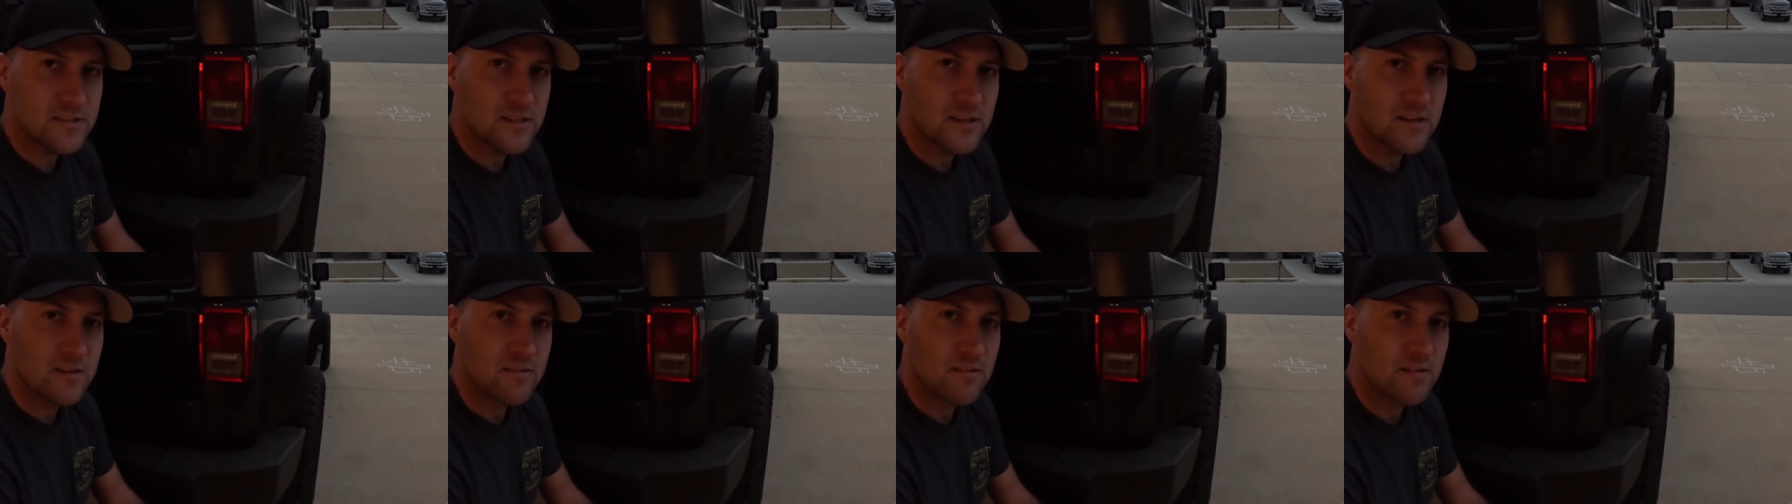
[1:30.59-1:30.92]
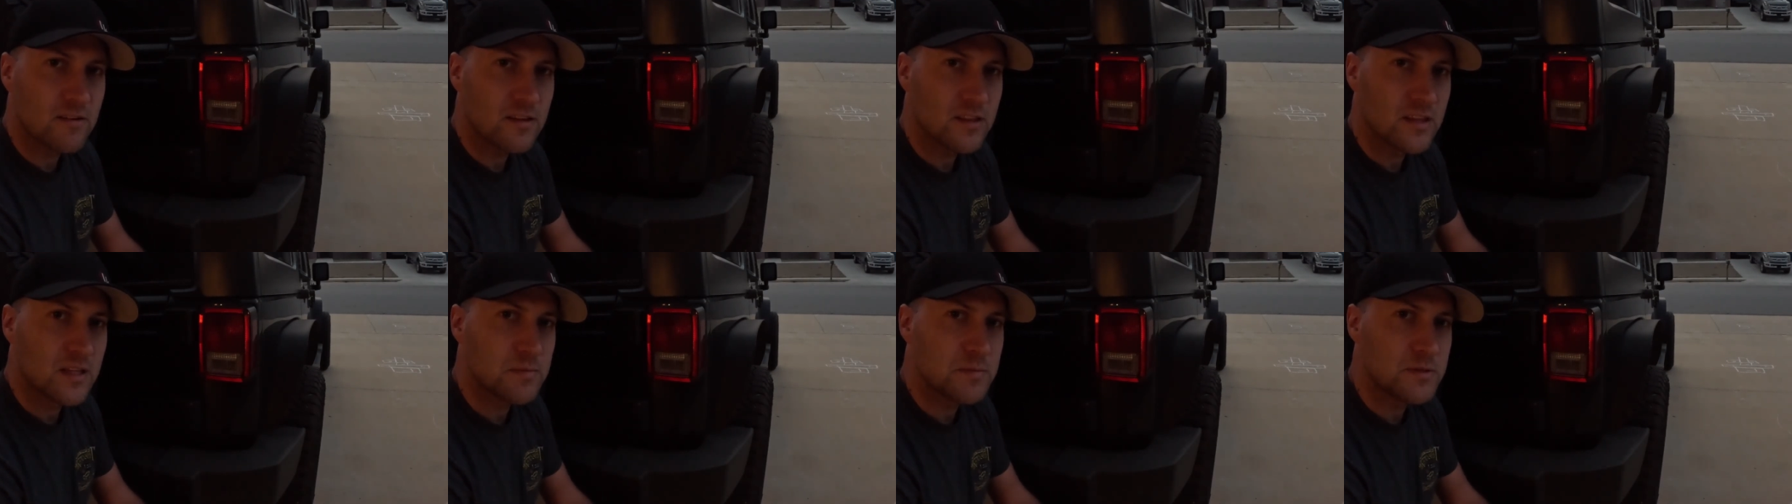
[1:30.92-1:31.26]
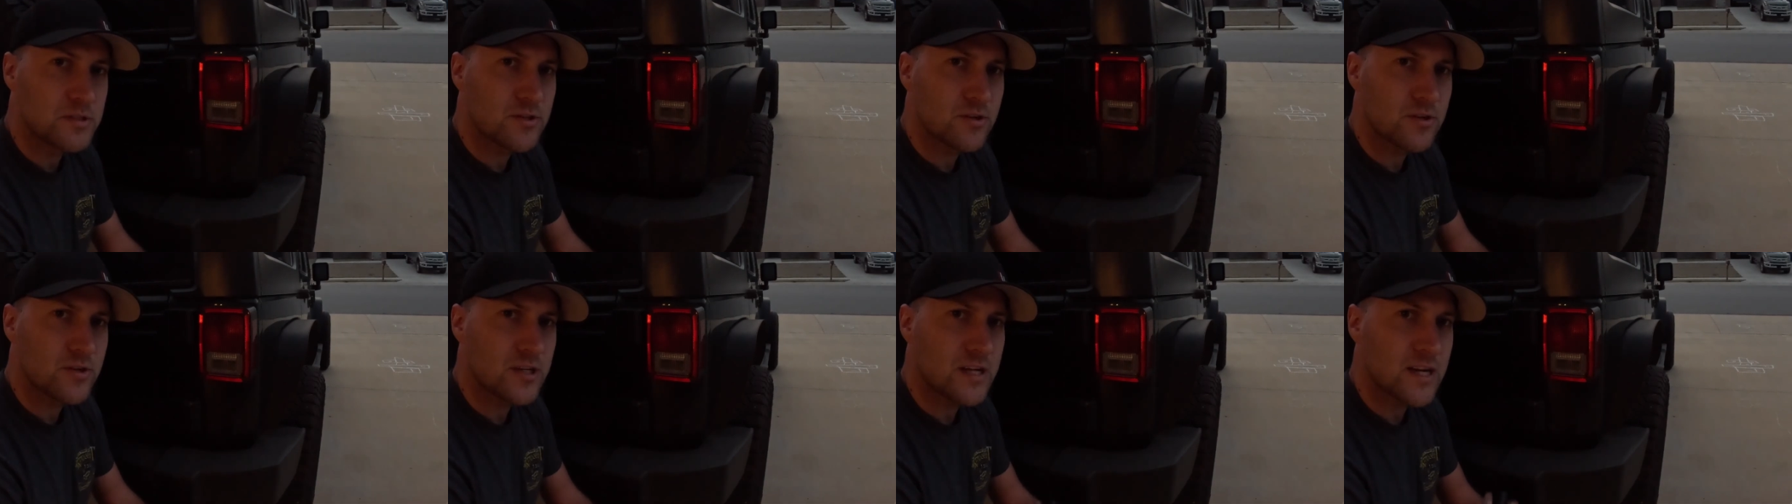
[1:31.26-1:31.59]
and let me
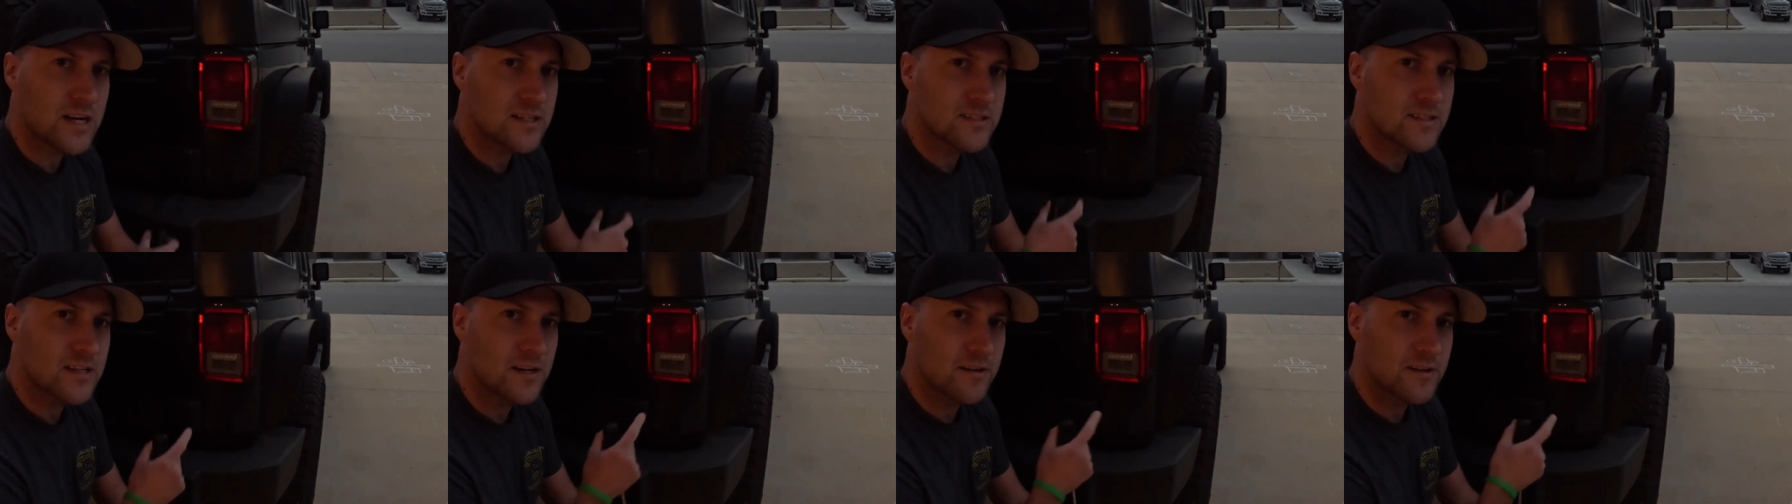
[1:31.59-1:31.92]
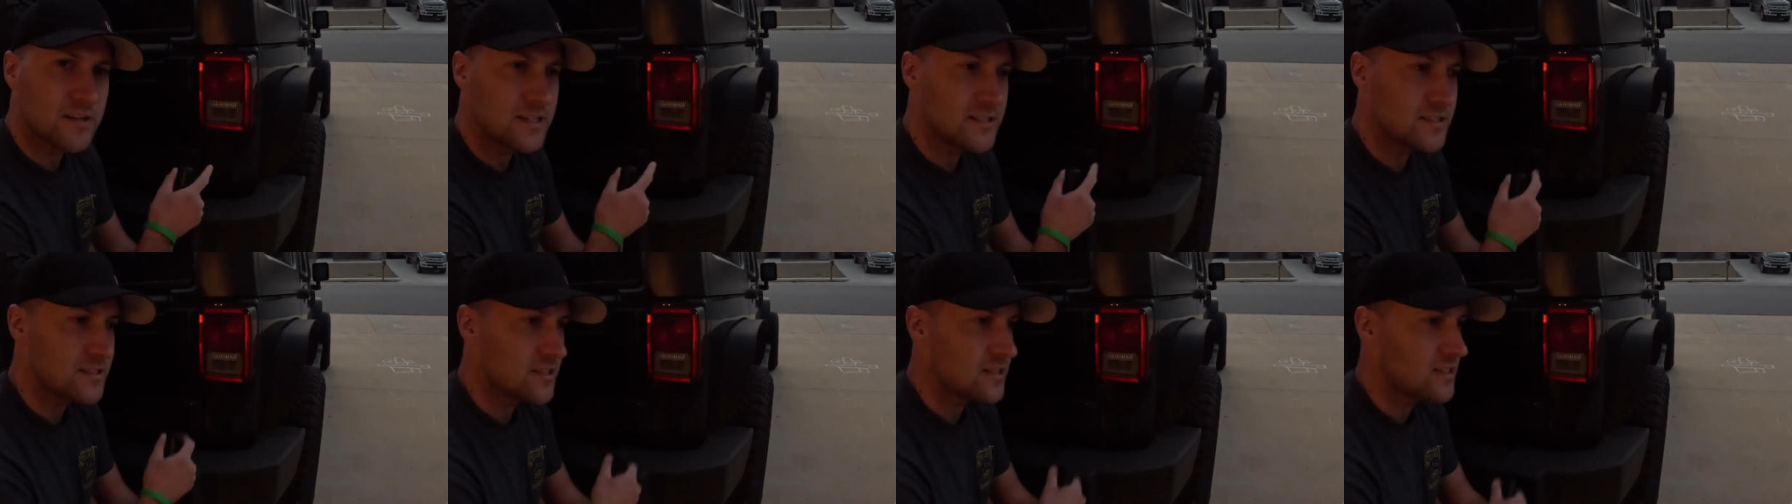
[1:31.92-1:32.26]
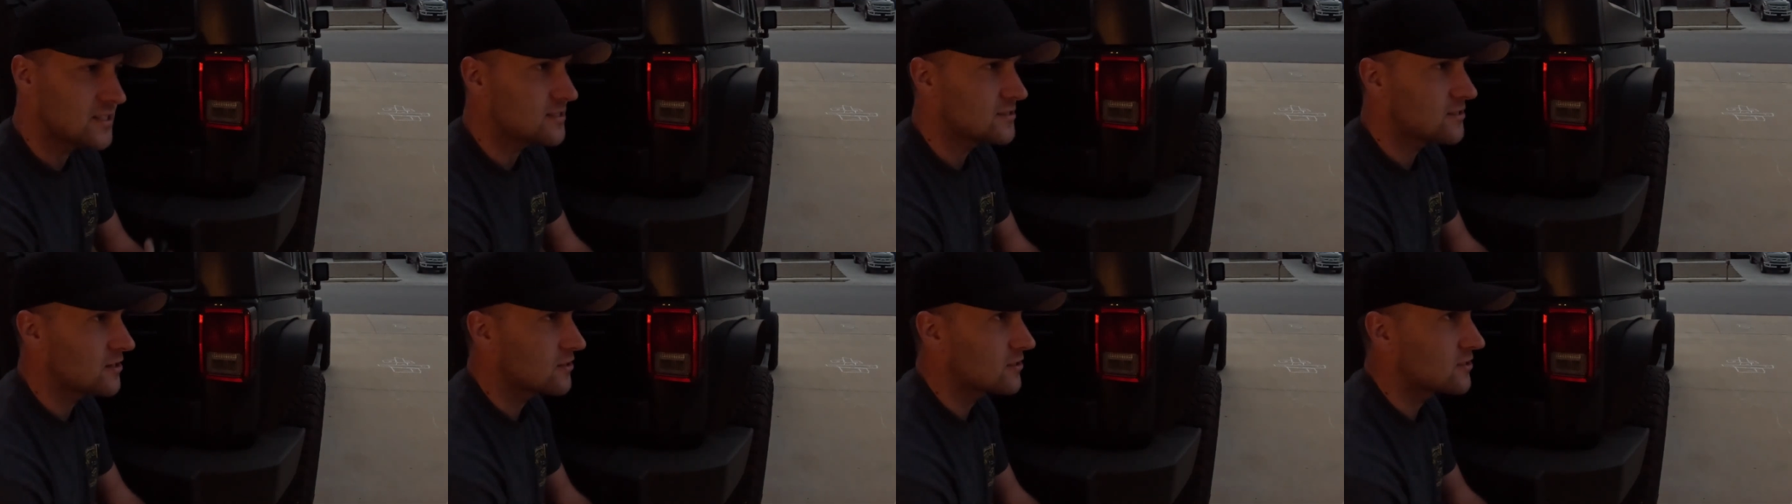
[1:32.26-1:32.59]
show you guys how easy
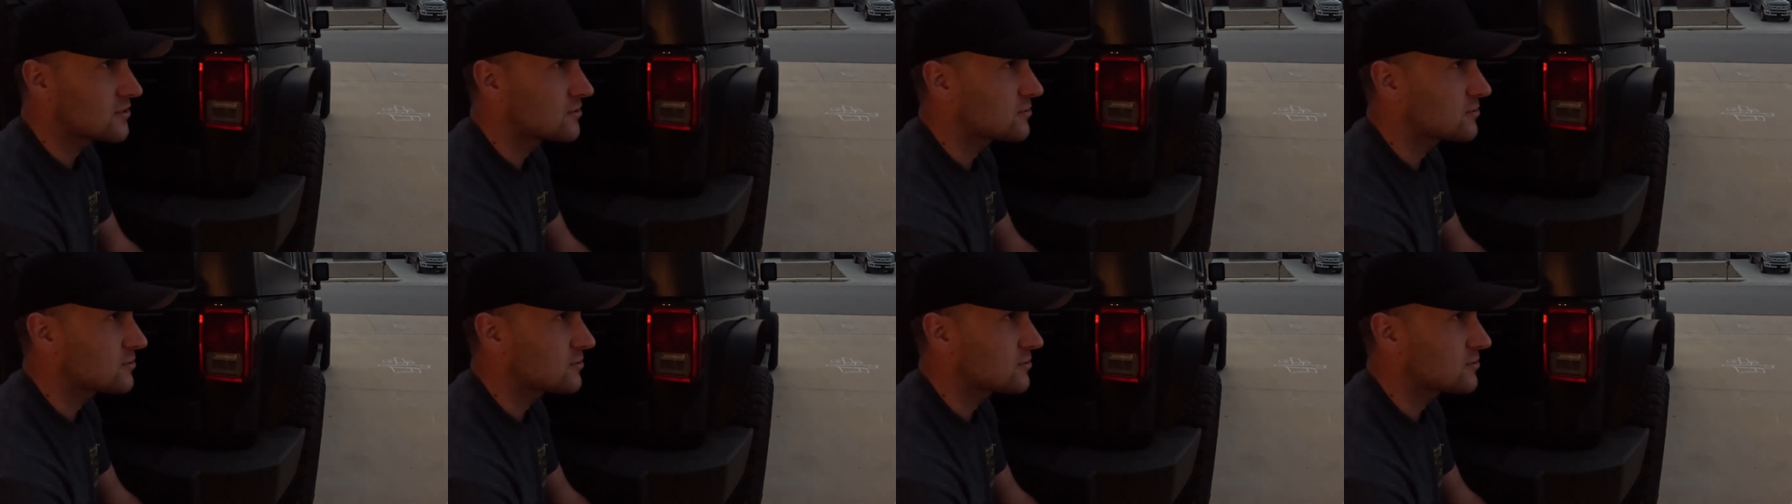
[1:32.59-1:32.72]
these are to